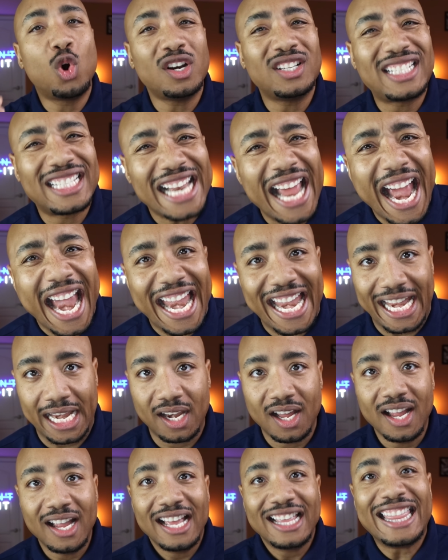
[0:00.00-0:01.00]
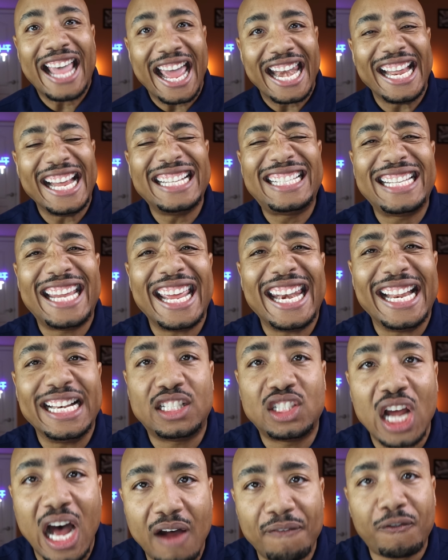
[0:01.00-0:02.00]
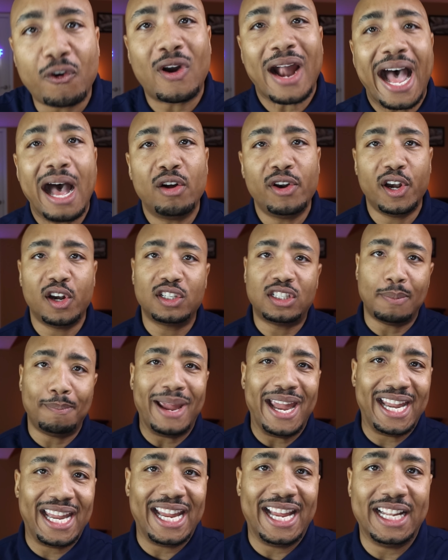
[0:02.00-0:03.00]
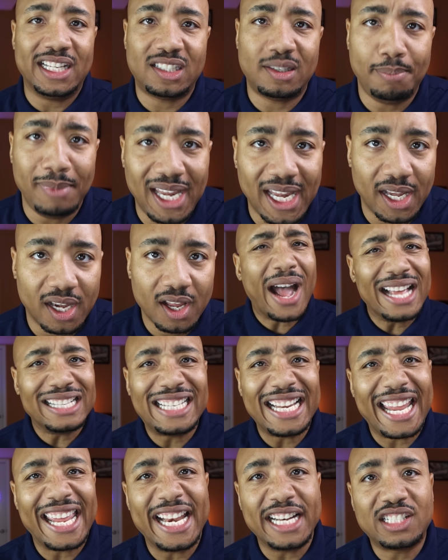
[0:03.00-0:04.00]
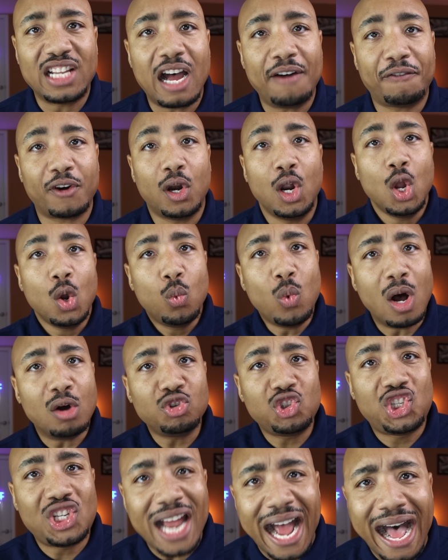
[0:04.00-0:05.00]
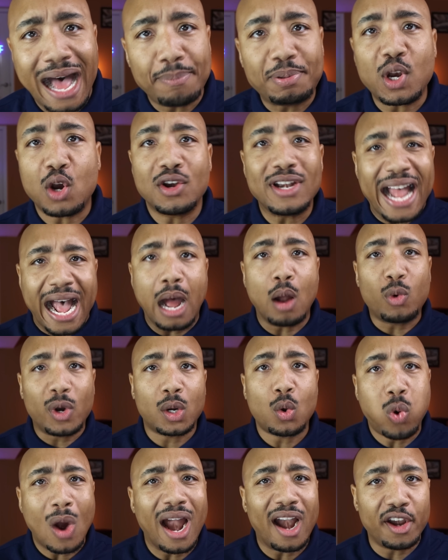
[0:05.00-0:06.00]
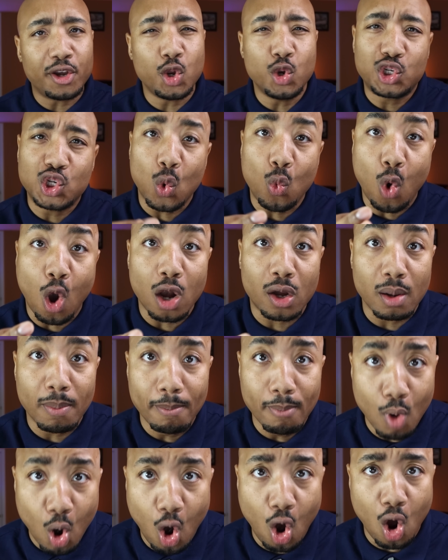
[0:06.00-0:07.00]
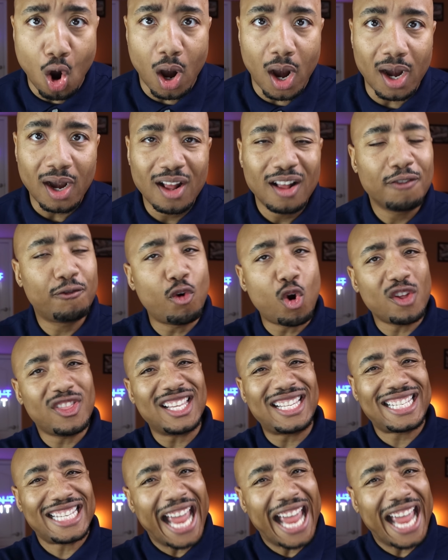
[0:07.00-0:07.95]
who are saying that it's getting tougher out here to make ends meet. Why is it getting tougher? Well, jobs are now requiring you to work more for the